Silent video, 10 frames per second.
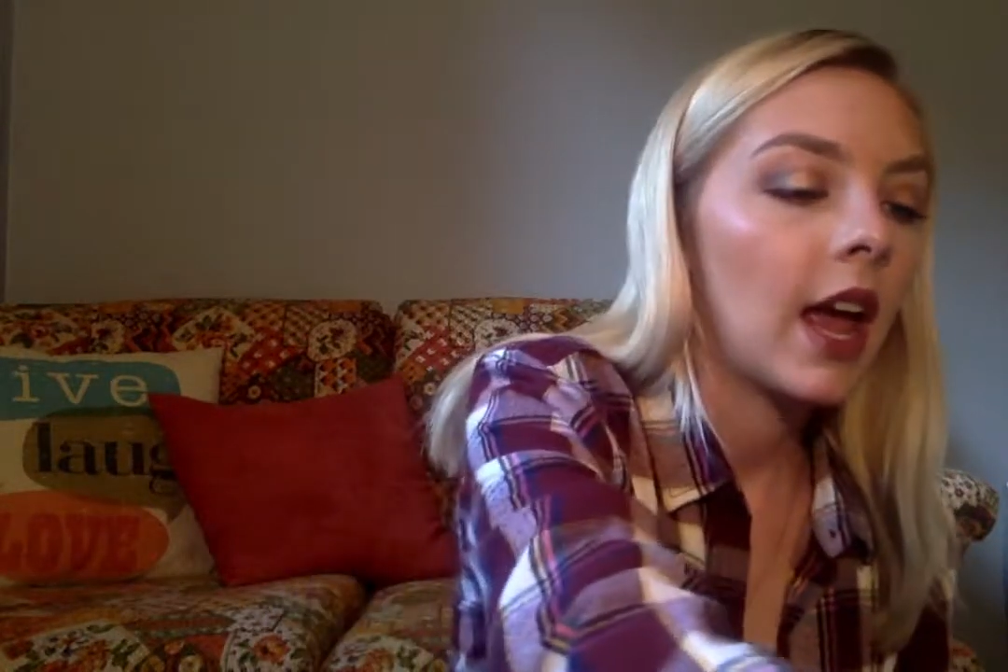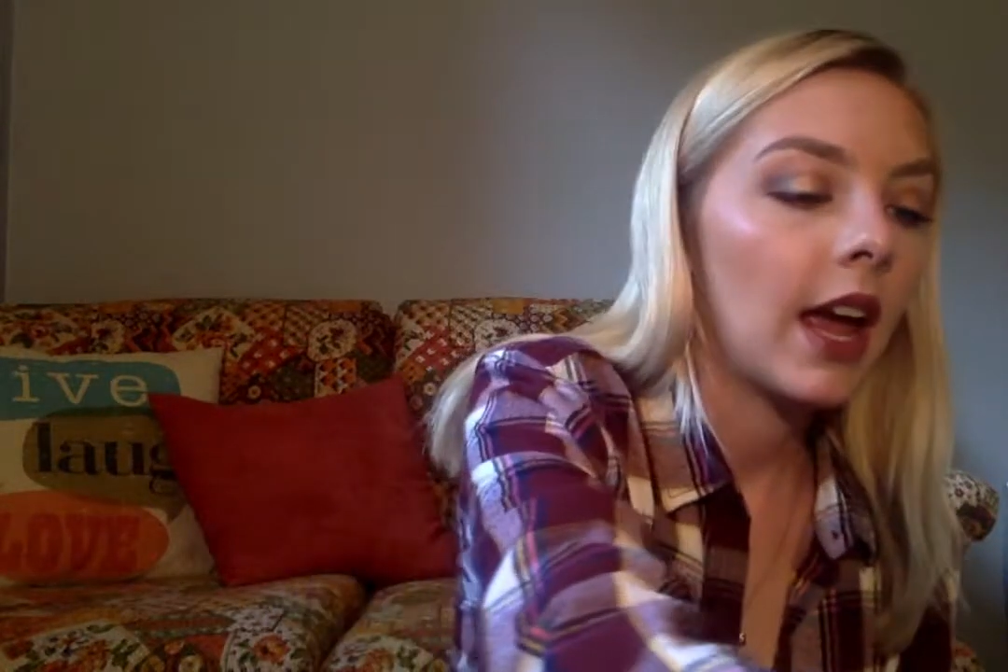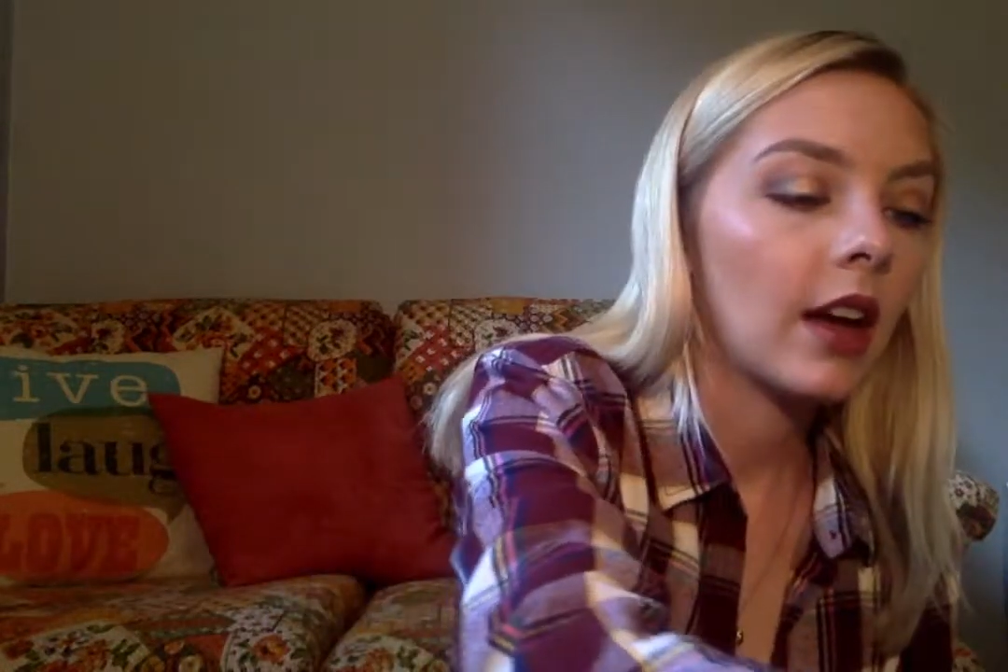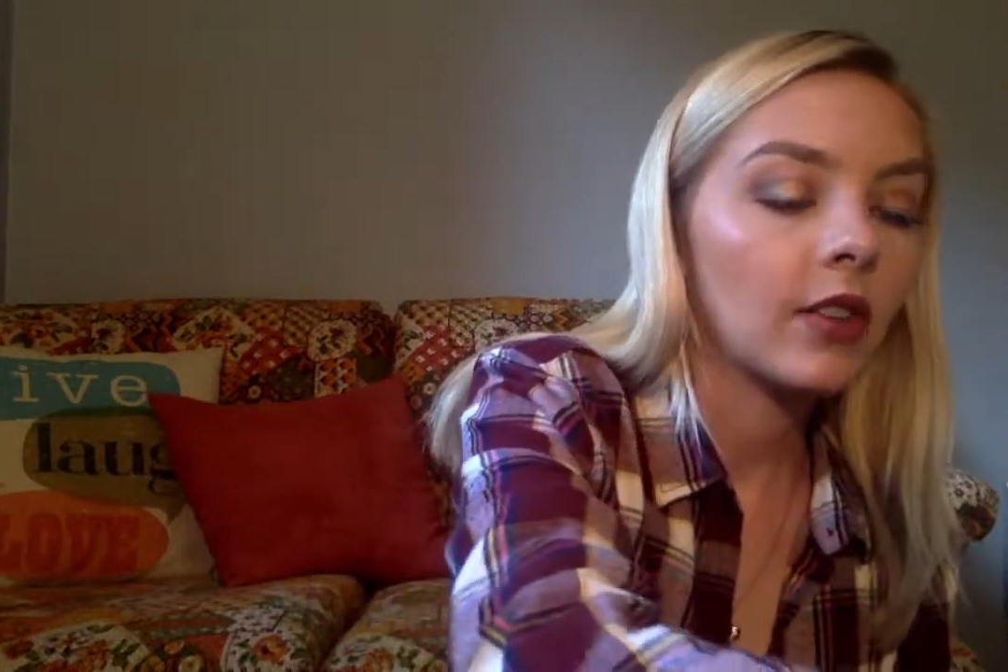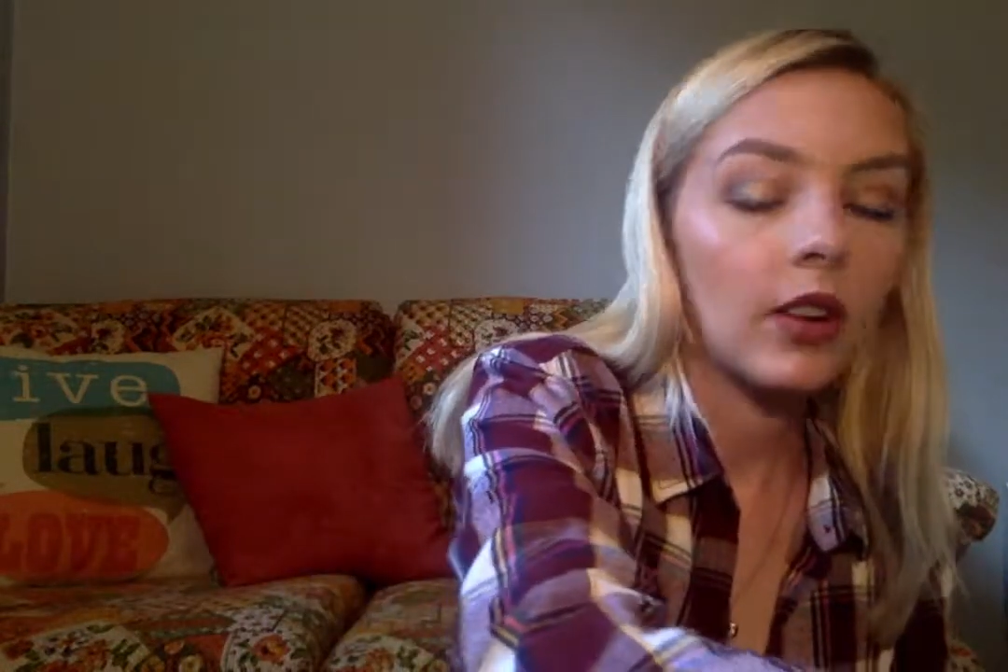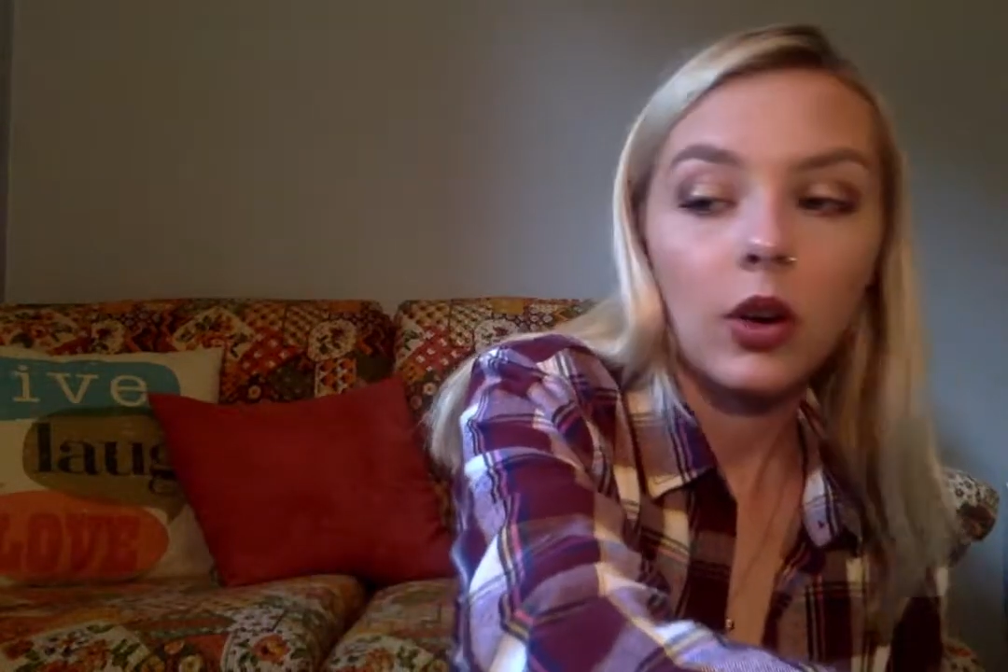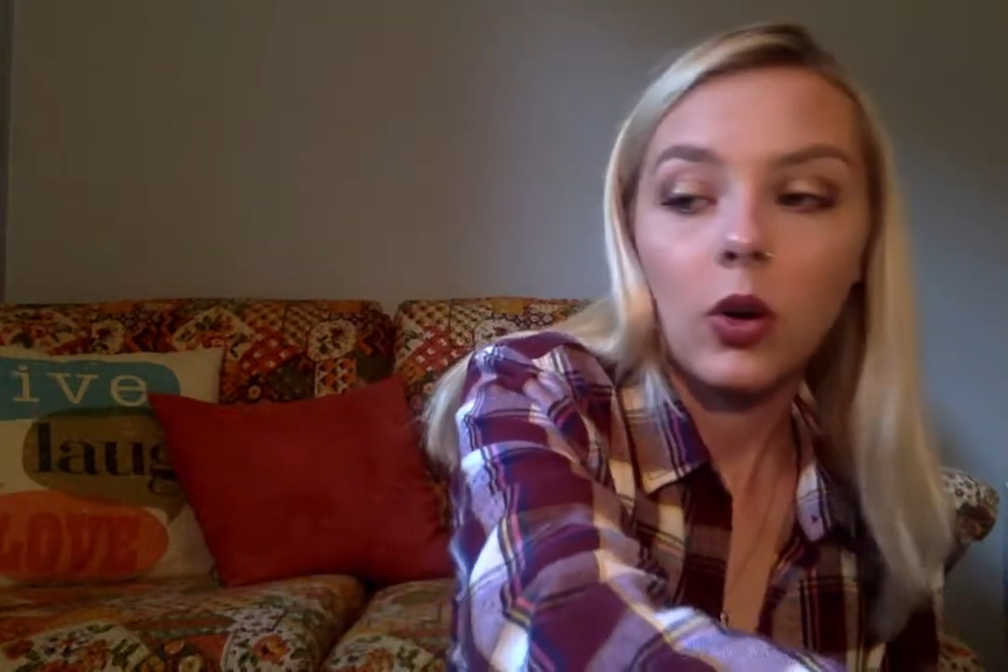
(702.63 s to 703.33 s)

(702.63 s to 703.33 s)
And